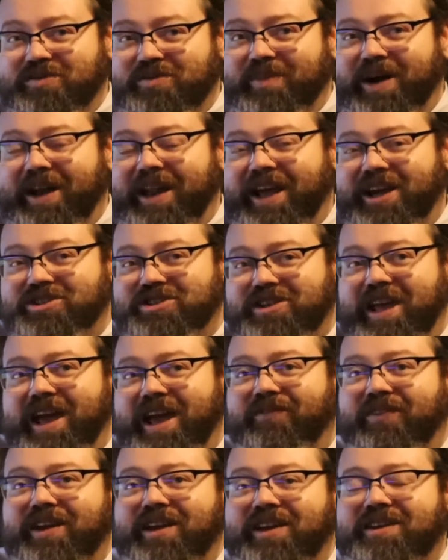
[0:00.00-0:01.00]
You might actually
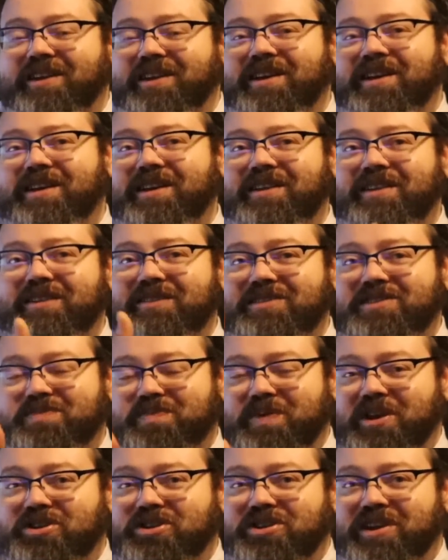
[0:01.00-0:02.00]
have a
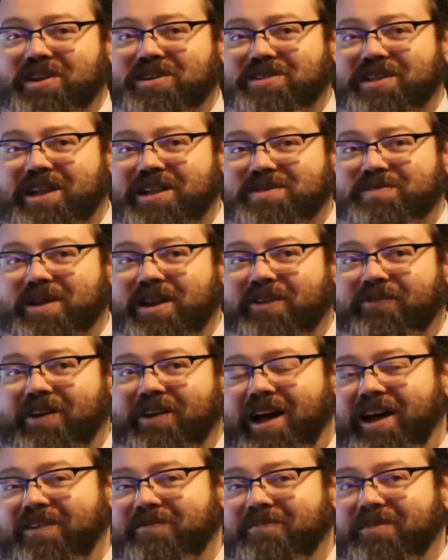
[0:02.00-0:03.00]
species that is made of
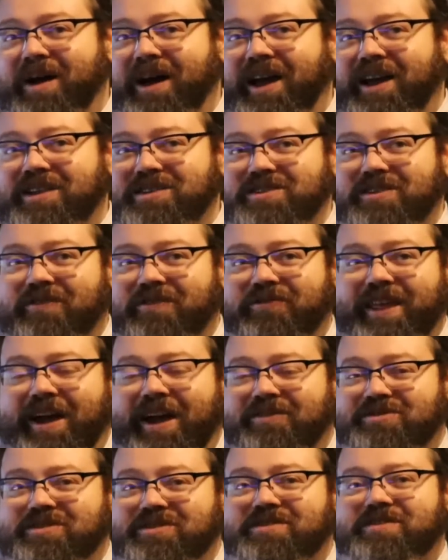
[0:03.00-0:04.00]
hive minds of
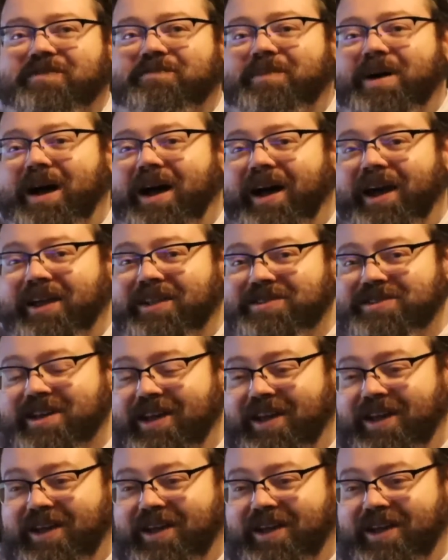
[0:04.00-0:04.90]
thousands of minds,